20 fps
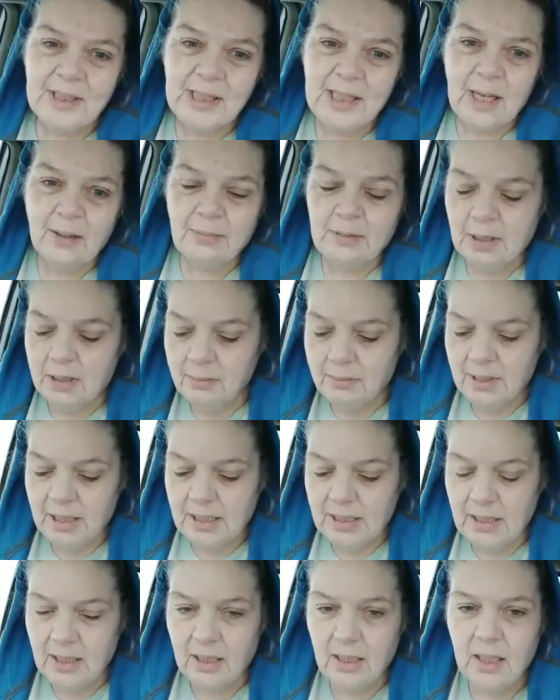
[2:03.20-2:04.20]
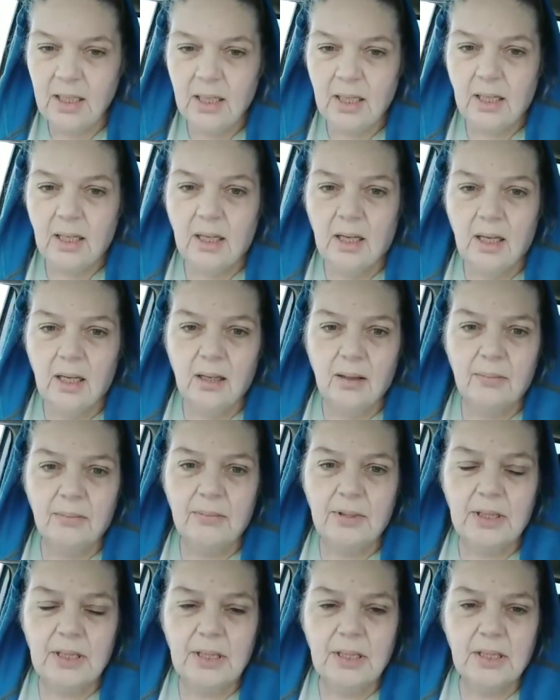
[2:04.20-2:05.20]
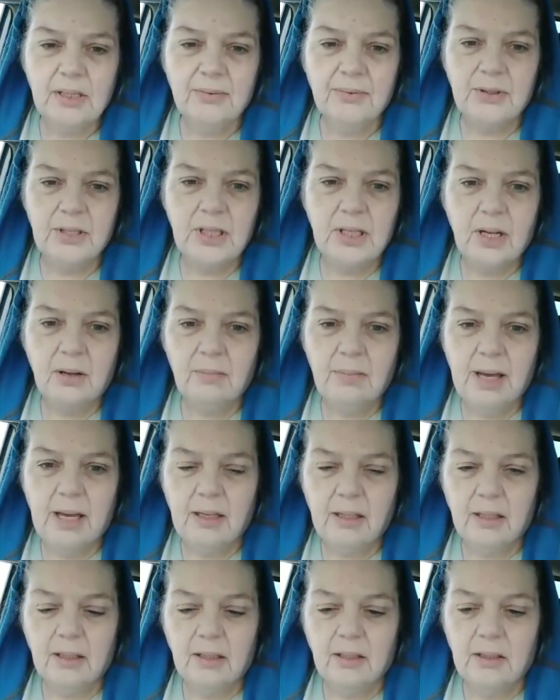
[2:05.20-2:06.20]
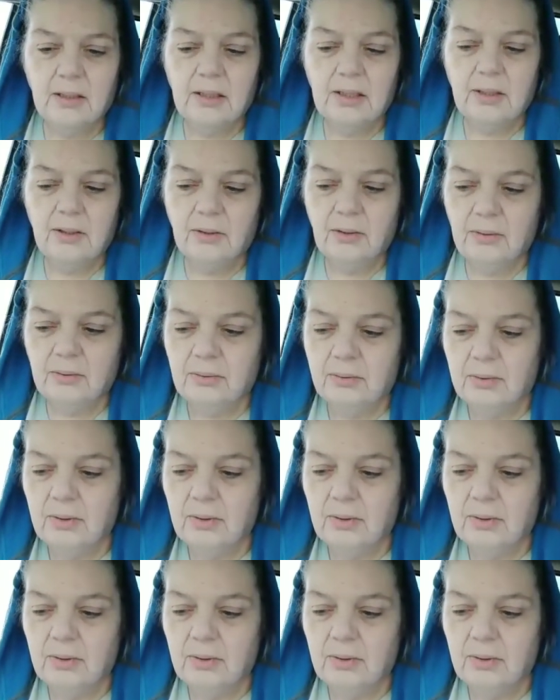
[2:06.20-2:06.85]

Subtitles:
Captain Amazing. It's his first night back, and so,